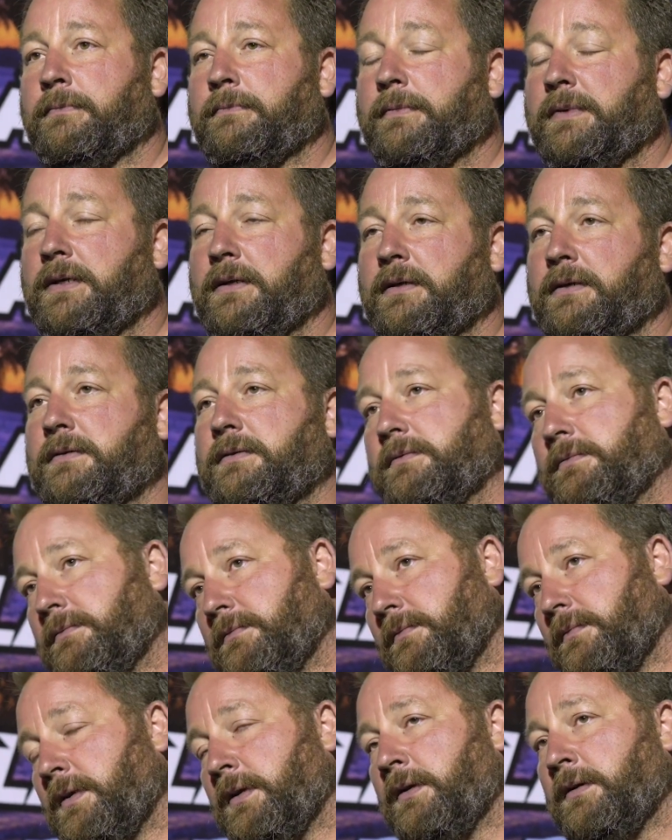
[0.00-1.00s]
It's
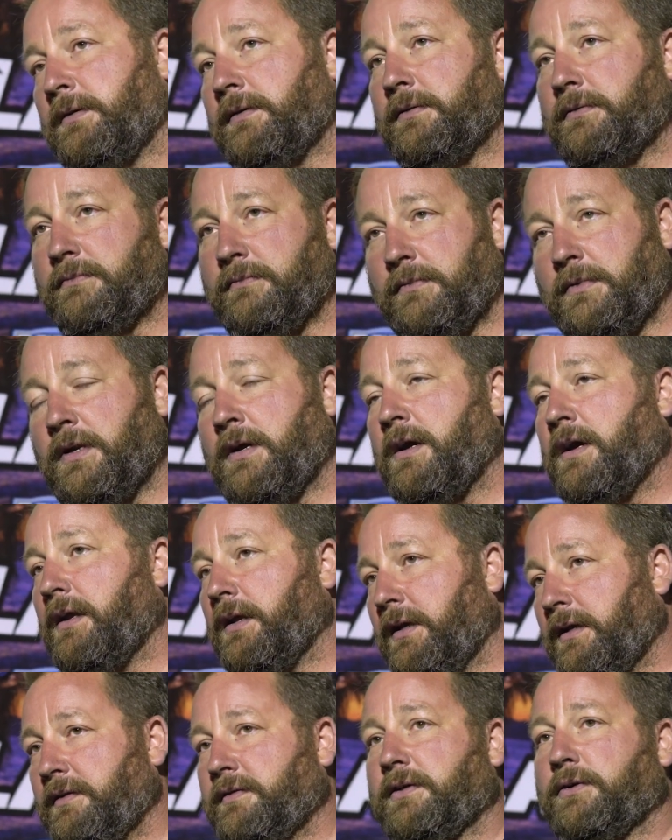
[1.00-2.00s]
not
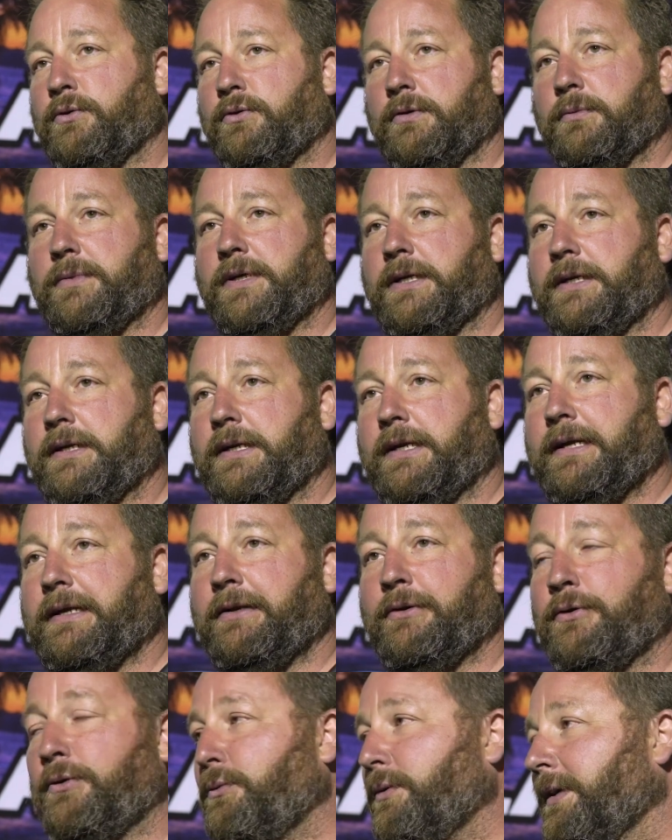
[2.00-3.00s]
easy going to bed at night
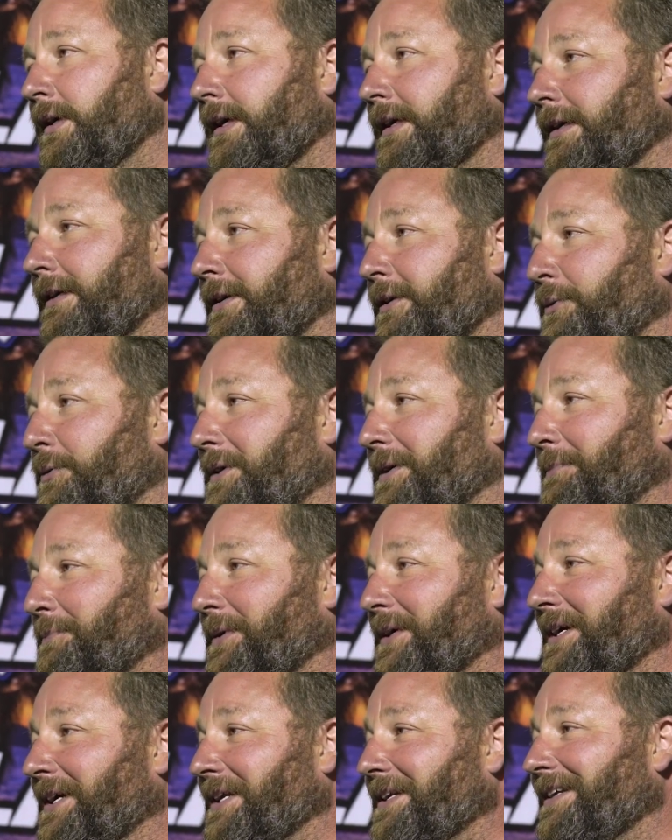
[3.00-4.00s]
knowing what I got to deal with,
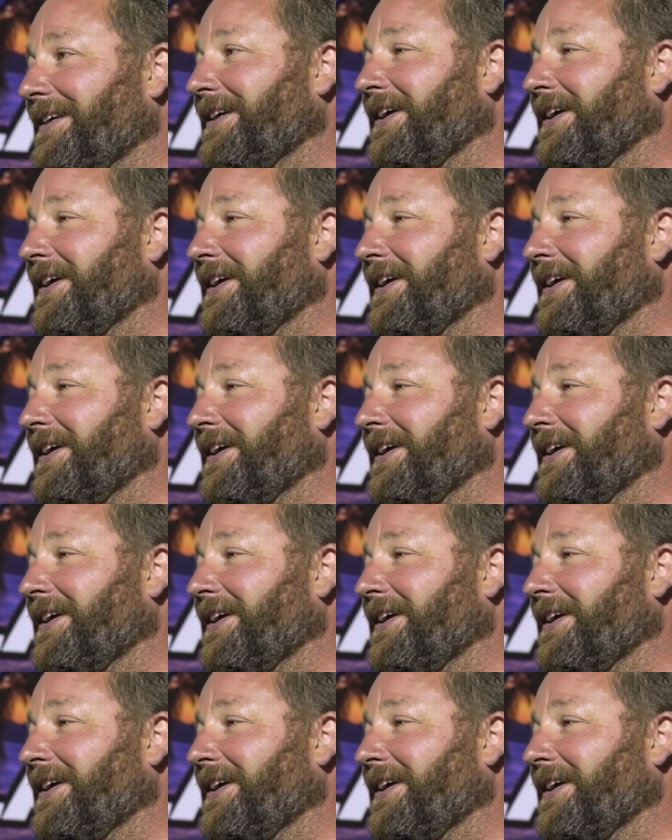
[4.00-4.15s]
but,